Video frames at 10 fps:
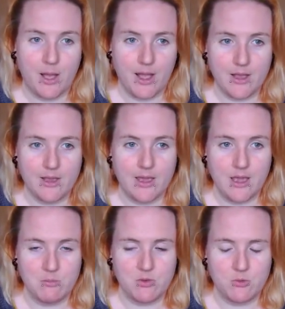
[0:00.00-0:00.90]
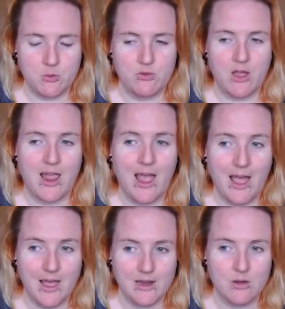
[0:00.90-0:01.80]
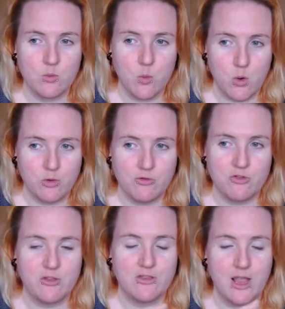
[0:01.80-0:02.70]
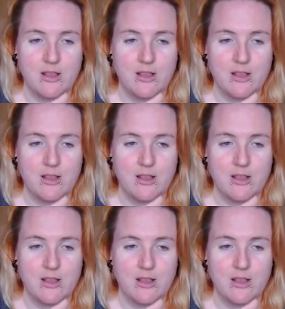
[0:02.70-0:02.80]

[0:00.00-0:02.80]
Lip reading: episodes that I hadn't watched since